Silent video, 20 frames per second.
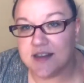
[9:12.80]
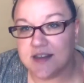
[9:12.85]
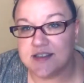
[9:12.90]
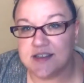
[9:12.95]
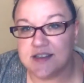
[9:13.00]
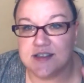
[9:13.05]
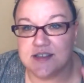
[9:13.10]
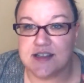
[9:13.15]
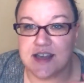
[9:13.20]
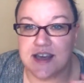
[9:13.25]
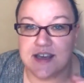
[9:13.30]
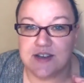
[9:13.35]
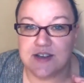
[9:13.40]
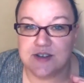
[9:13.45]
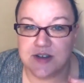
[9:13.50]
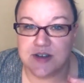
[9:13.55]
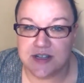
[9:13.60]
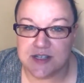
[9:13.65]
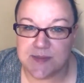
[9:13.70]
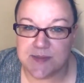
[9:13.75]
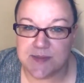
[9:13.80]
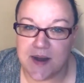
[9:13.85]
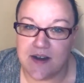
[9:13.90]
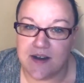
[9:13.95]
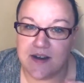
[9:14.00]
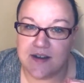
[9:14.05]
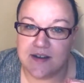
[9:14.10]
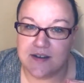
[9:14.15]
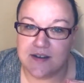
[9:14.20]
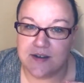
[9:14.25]
this is like
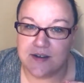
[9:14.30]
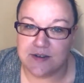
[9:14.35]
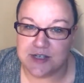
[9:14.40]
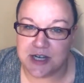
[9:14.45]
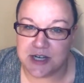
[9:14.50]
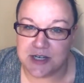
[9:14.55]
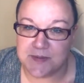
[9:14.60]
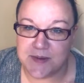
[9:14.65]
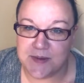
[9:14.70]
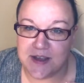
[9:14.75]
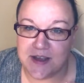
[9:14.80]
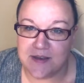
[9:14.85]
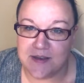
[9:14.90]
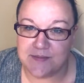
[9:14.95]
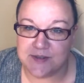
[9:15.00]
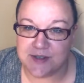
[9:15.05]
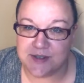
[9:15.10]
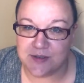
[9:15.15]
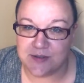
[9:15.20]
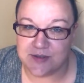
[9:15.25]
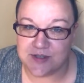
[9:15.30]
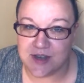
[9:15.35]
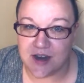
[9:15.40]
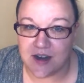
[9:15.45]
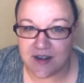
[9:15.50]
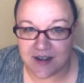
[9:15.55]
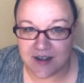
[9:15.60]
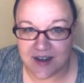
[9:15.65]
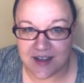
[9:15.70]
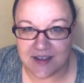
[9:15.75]
transparent, no judgment. I'm so
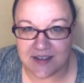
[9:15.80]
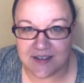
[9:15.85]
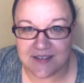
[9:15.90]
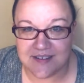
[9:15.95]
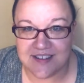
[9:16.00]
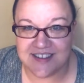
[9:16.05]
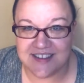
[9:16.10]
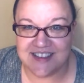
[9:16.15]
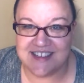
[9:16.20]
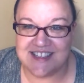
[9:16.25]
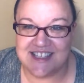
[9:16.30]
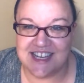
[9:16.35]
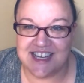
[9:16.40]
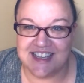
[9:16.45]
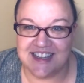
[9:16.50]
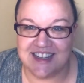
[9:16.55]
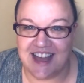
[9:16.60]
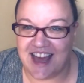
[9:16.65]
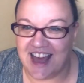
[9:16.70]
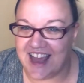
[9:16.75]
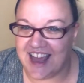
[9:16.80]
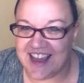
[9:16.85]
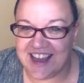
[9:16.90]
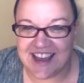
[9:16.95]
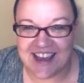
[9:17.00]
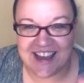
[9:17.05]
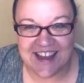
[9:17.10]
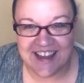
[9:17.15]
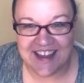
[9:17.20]
sorry to like